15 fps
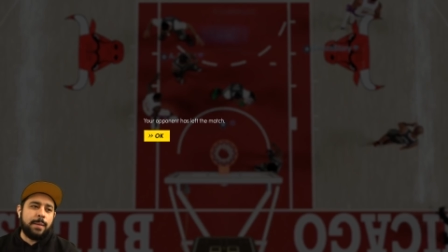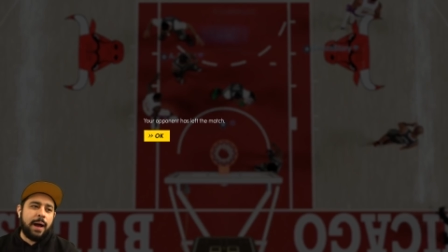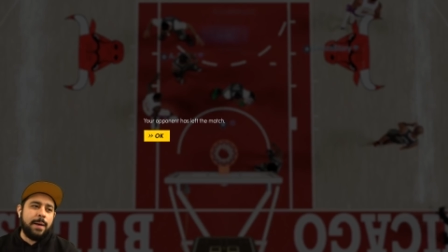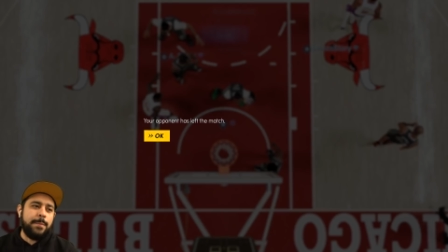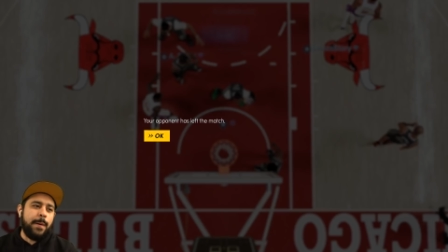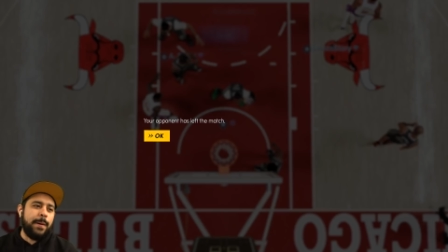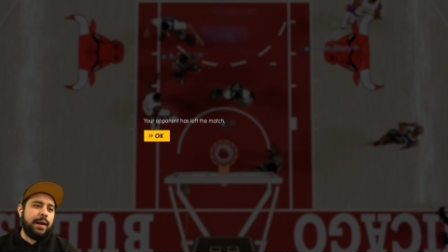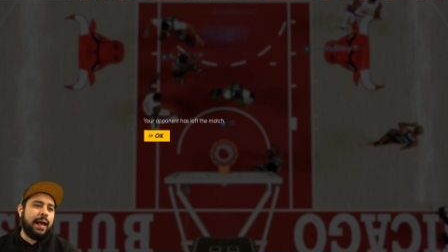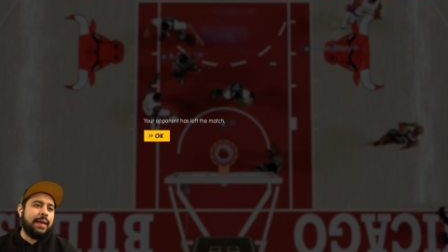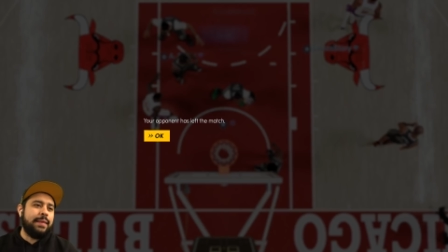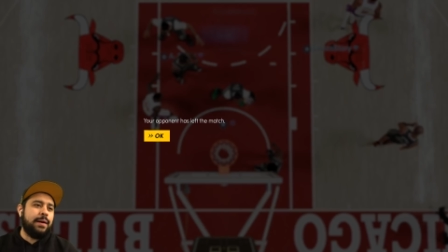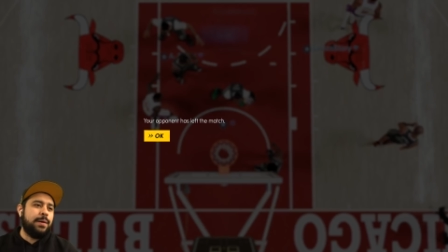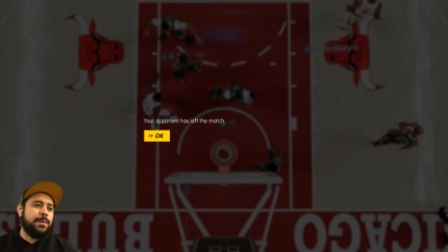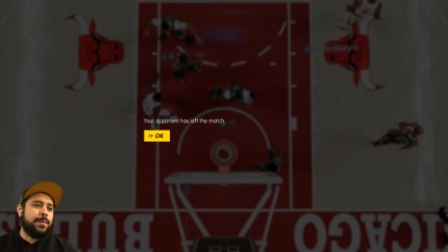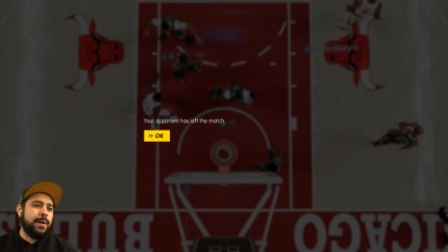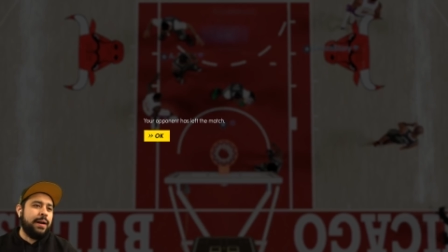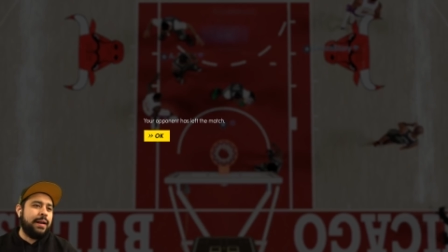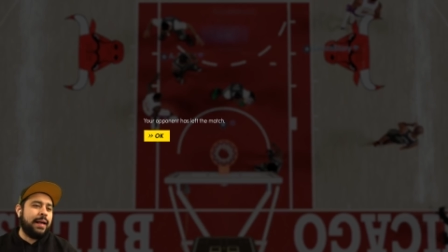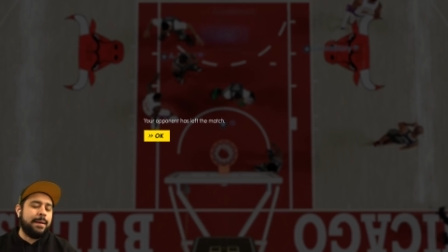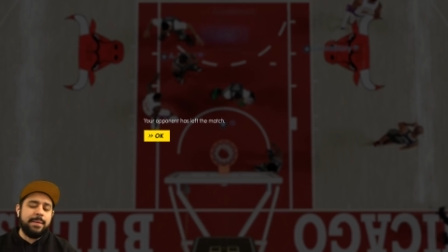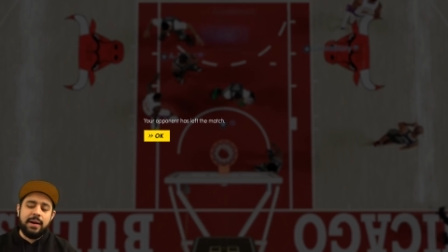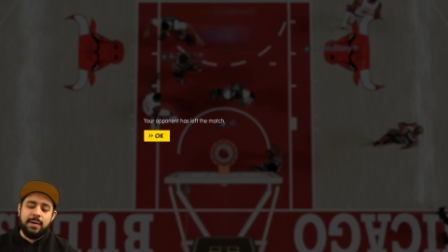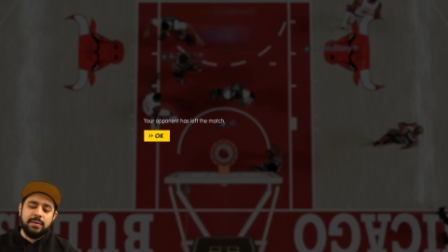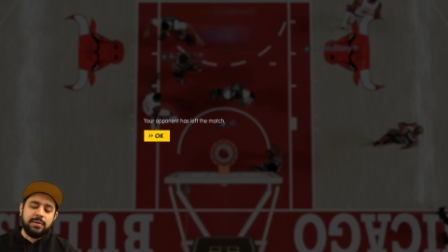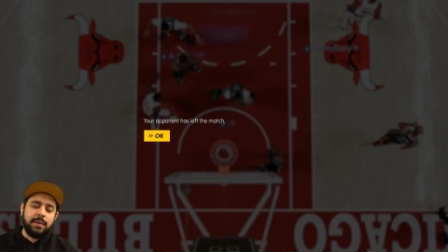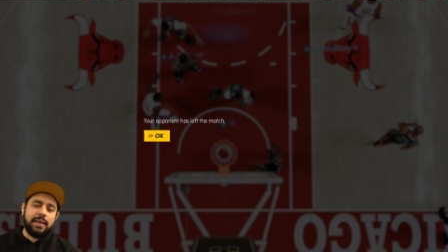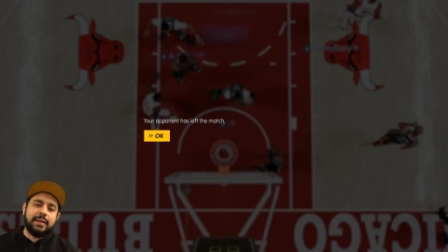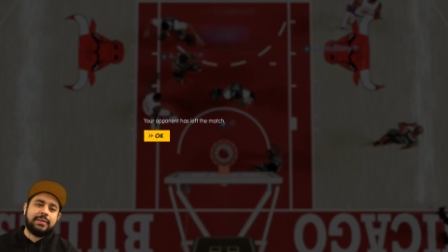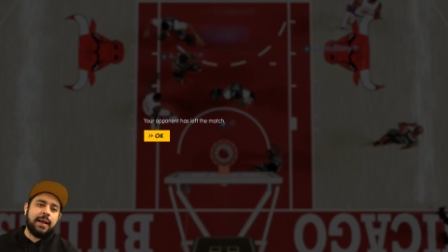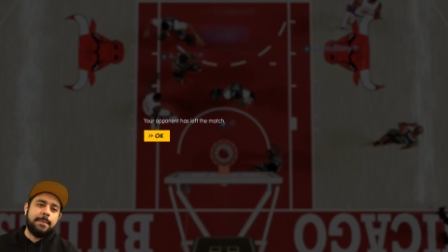my opponent ended up quitting. I mean, it was
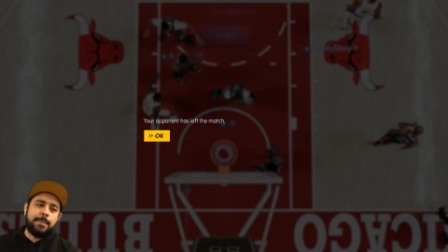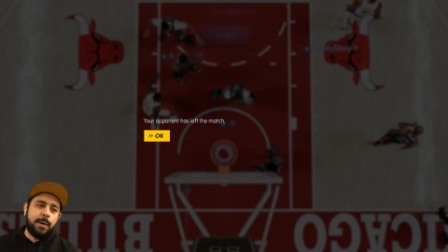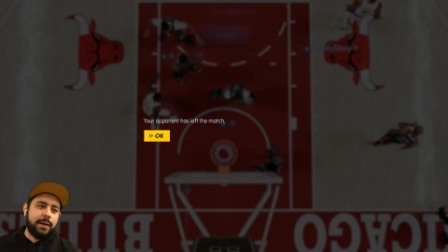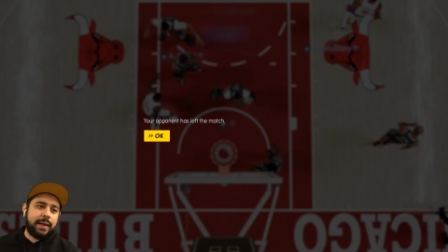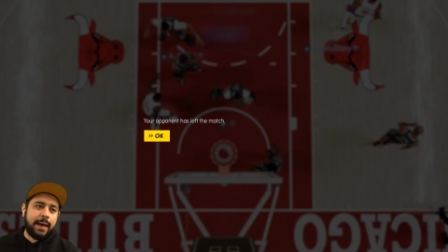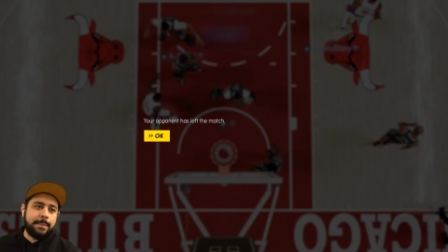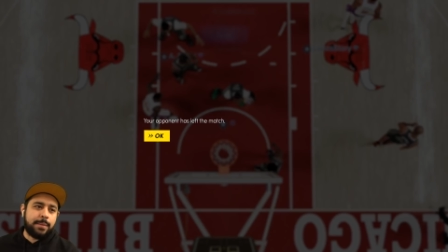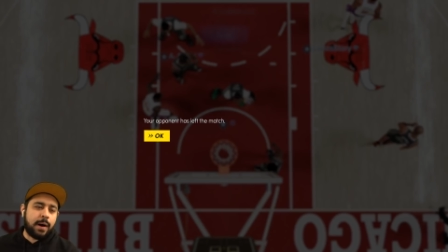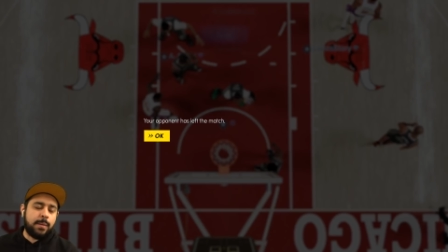only a 10-point game, bro.